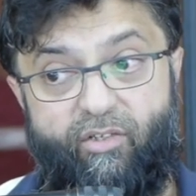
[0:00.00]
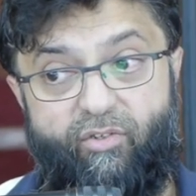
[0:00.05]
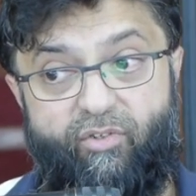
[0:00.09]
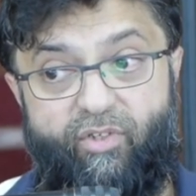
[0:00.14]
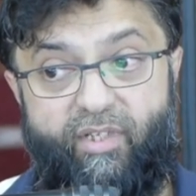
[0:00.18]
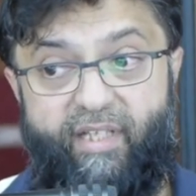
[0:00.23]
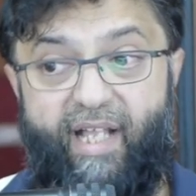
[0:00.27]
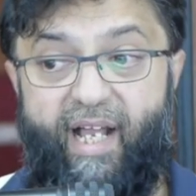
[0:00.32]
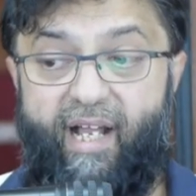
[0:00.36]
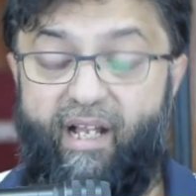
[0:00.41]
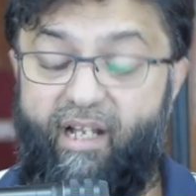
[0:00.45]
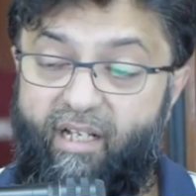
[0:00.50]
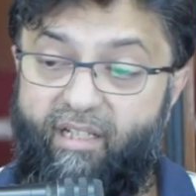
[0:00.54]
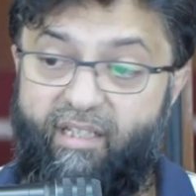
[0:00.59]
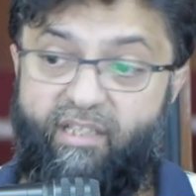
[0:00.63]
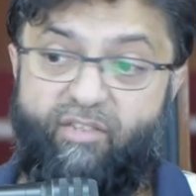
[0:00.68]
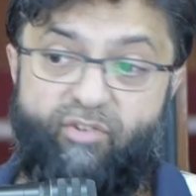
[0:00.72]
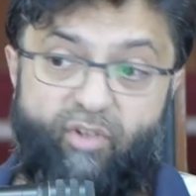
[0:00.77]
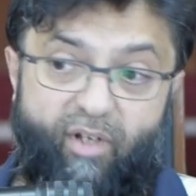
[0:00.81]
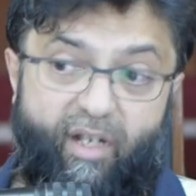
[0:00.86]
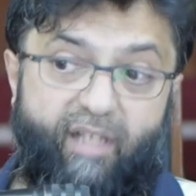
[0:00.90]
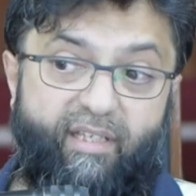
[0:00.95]
So that
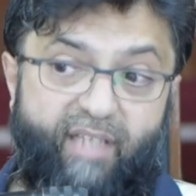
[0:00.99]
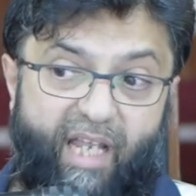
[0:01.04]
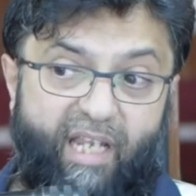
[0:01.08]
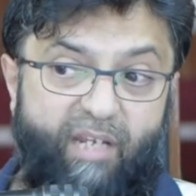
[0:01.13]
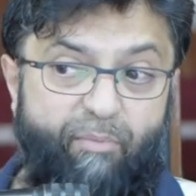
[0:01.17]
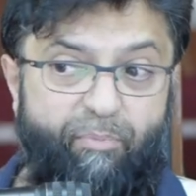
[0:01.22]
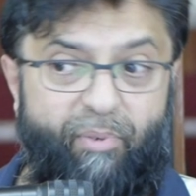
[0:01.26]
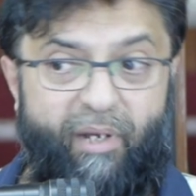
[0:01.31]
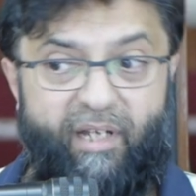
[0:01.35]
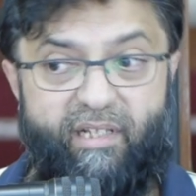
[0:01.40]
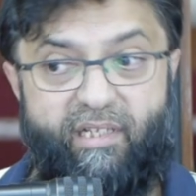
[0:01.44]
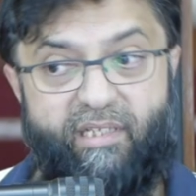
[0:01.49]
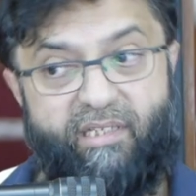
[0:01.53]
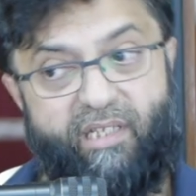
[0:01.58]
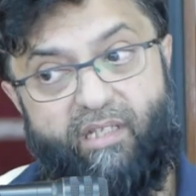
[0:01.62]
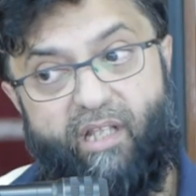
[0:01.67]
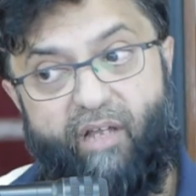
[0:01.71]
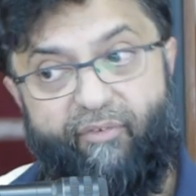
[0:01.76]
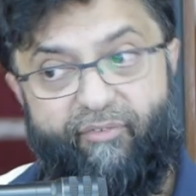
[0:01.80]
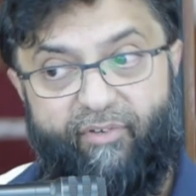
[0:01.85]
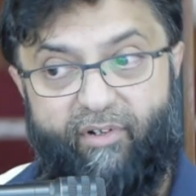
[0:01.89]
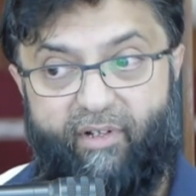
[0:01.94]
early salah that he prayed is
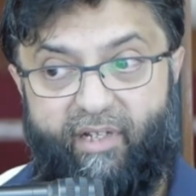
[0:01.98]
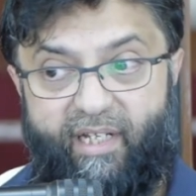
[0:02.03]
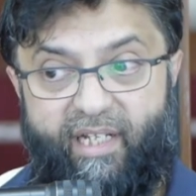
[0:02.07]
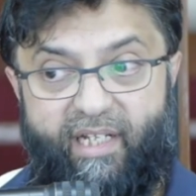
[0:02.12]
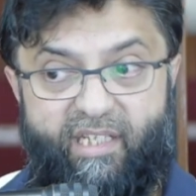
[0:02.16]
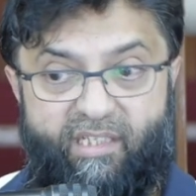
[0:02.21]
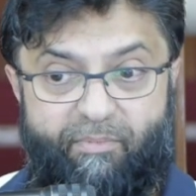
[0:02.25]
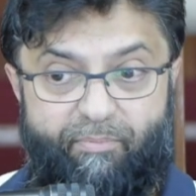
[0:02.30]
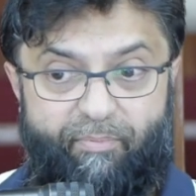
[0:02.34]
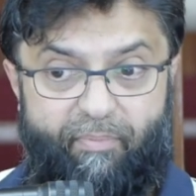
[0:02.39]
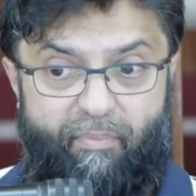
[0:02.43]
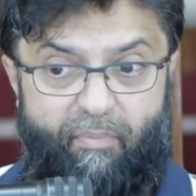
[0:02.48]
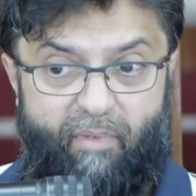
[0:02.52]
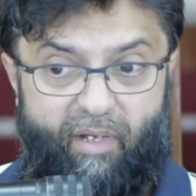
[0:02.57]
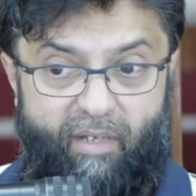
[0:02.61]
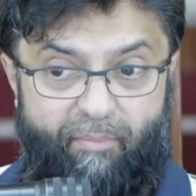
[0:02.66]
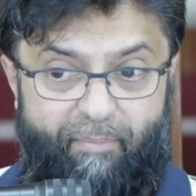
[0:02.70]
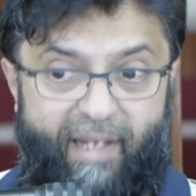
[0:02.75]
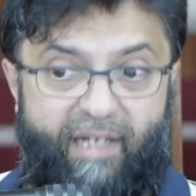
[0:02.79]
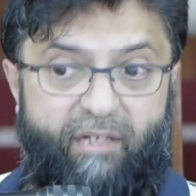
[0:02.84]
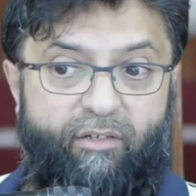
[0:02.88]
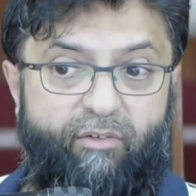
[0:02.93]
a nafil in his
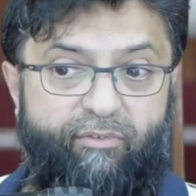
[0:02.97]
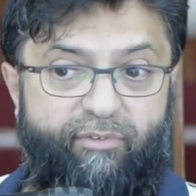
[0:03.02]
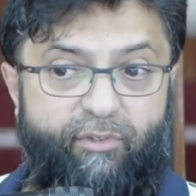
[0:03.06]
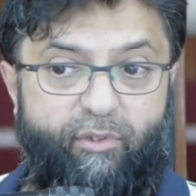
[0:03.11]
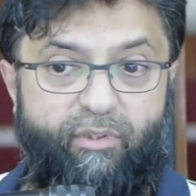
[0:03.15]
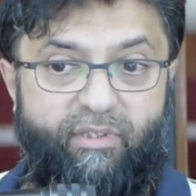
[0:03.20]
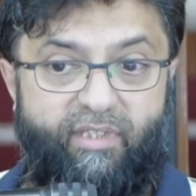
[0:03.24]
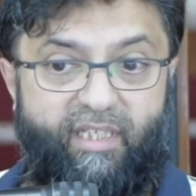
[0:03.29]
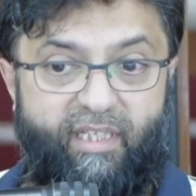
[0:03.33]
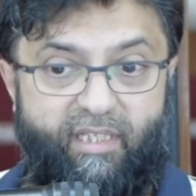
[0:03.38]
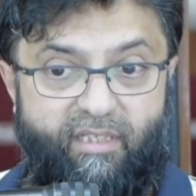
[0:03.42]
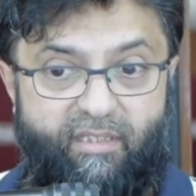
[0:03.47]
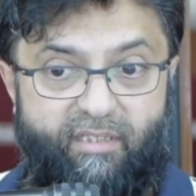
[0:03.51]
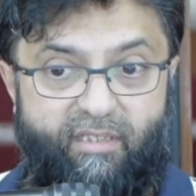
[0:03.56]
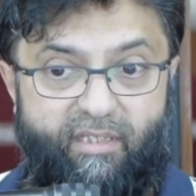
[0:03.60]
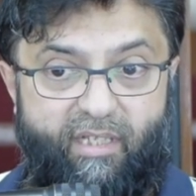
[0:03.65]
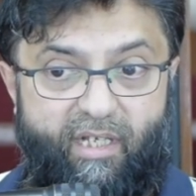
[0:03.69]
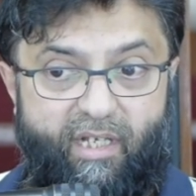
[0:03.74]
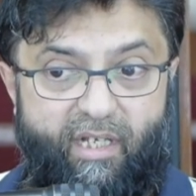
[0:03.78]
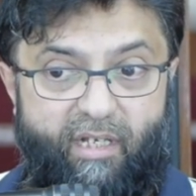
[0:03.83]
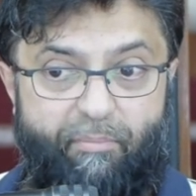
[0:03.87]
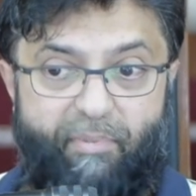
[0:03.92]
uh, bank of good
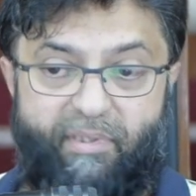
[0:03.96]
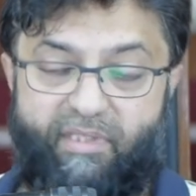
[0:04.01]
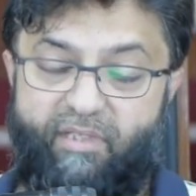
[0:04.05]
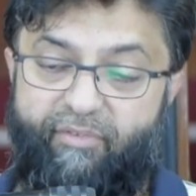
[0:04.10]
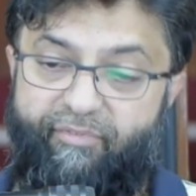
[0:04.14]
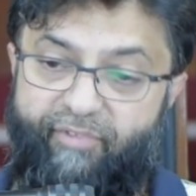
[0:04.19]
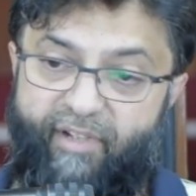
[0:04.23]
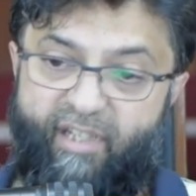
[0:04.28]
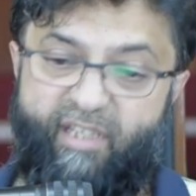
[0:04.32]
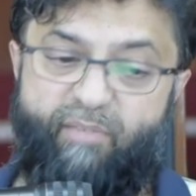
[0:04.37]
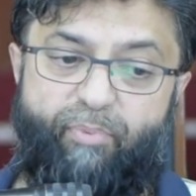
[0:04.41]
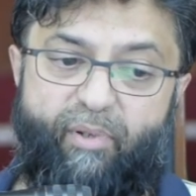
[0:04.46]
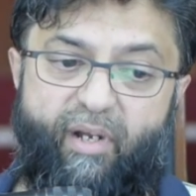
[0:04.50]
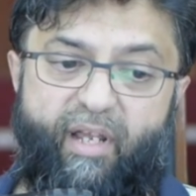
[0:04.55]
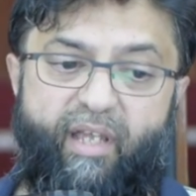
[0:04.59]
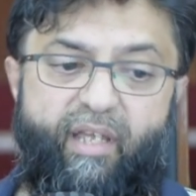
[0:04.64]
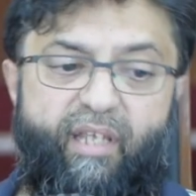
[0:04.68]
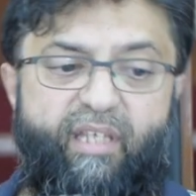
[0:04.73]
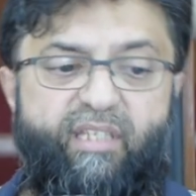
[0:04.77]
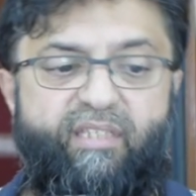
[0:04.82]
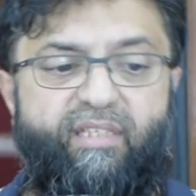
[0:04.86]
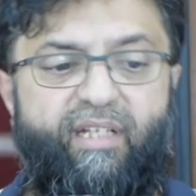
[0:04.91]
deeds. But the fard
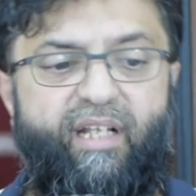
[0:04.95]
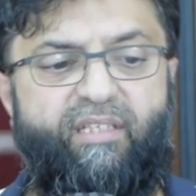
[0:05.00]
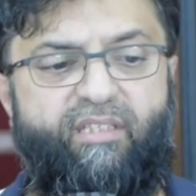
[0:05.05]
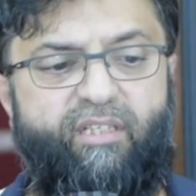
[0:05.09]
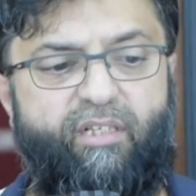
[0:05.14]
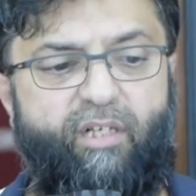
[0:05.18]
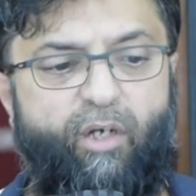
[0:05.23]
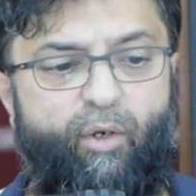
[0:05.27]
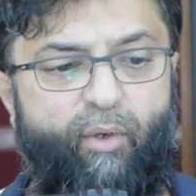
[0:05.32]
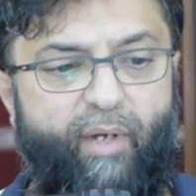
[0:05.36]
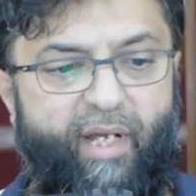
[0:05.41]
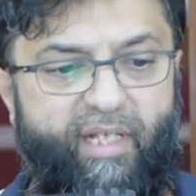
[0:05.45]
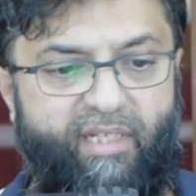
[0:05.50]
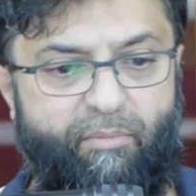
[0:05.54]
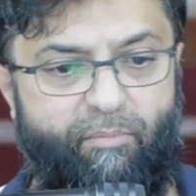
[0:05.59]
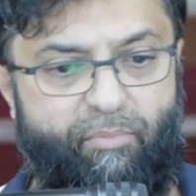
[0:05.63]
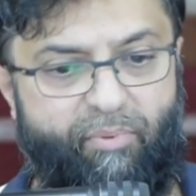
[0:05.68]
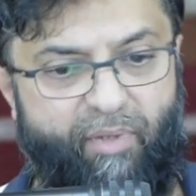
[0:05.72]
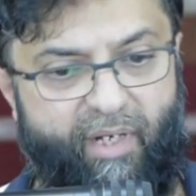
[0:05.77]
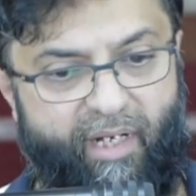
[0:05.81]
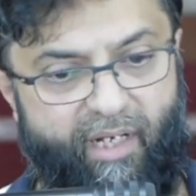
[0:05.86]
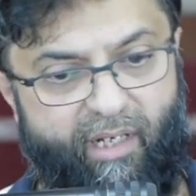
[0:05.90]
prayer, he still has to go ahead
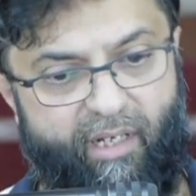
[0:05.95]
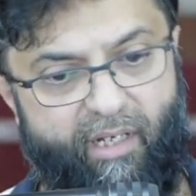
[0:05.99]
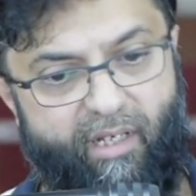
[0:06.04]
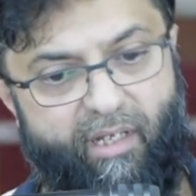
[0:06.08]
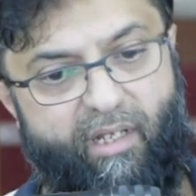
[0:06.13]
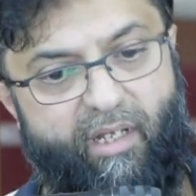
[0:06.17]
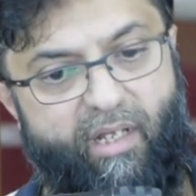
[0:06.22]
and pray.